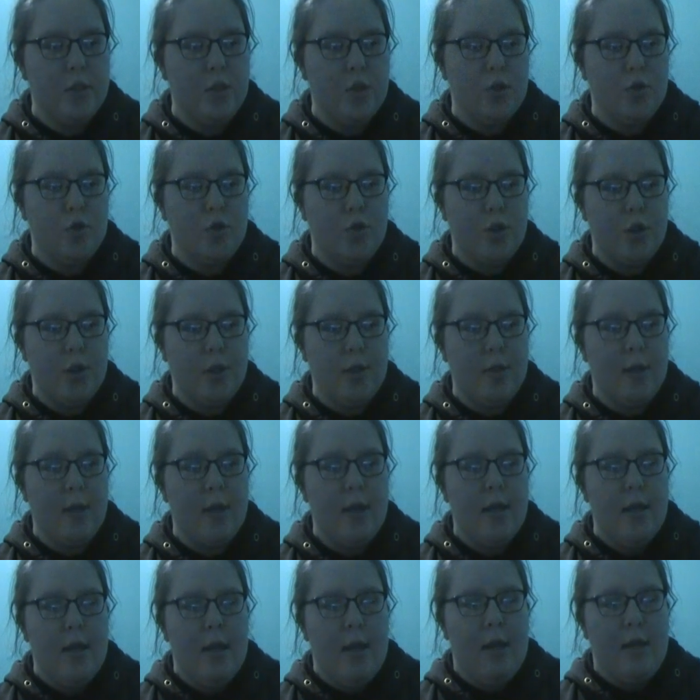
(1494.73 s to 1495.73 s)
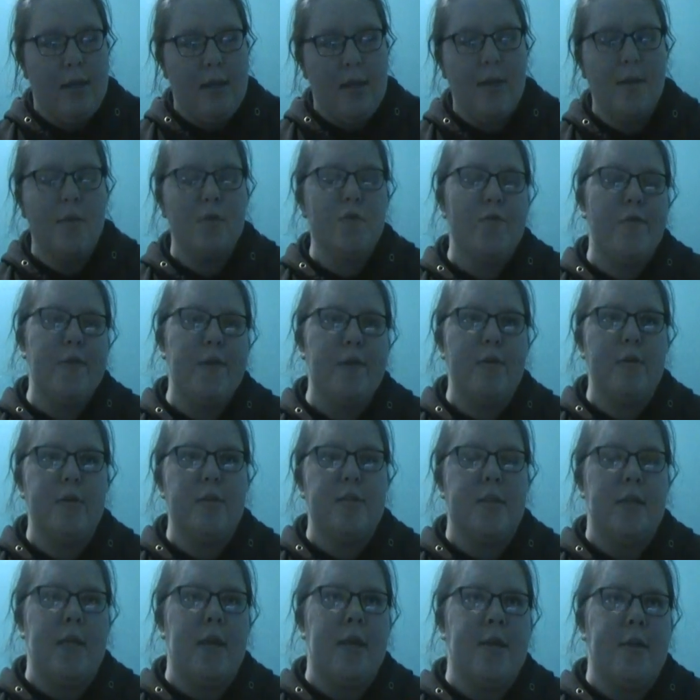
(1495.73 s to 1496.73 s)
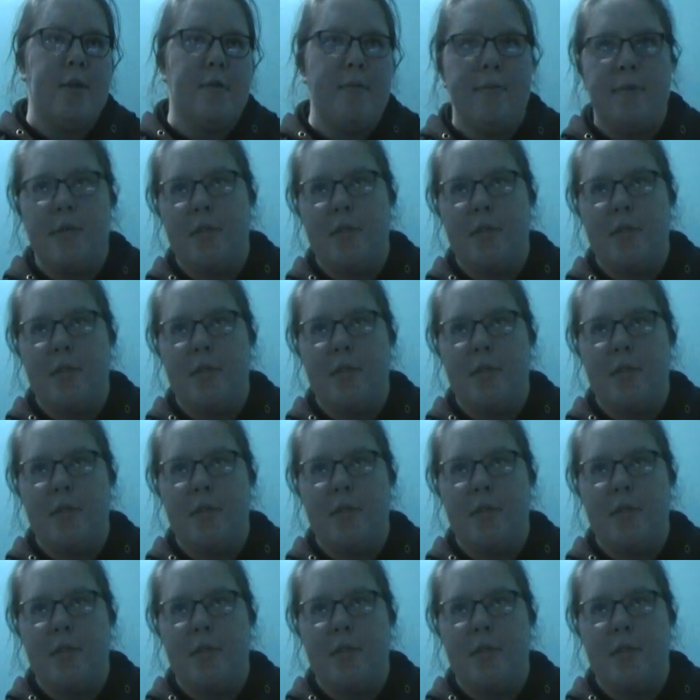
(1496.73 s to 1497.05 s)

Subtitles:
So she allows Viren to get